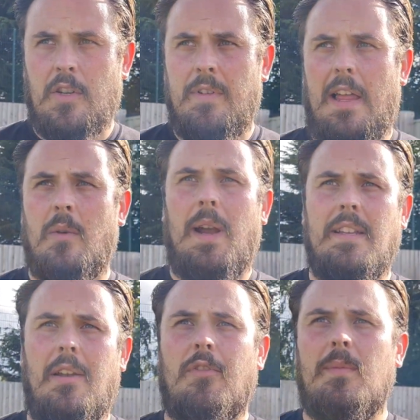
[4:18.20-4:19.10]
to react the way he
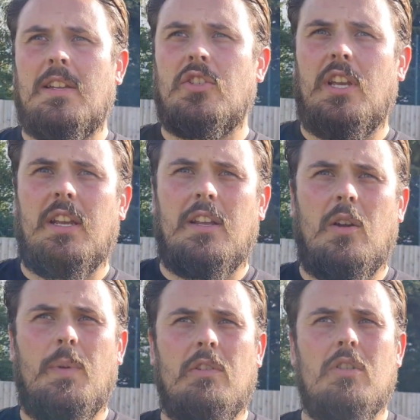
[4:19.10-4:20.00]
did from last year, you
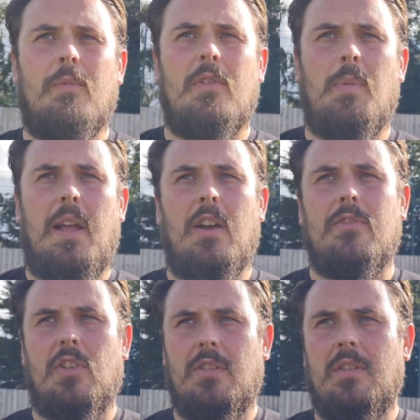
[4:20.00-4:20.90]
know, being dropped for the
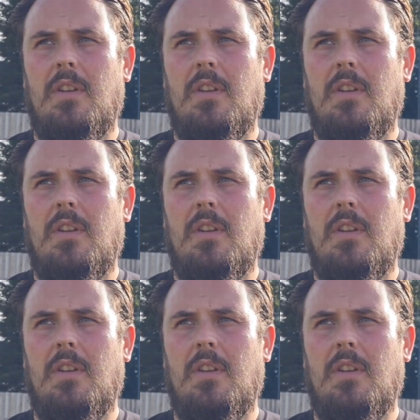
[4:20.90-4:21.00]
playoffs and,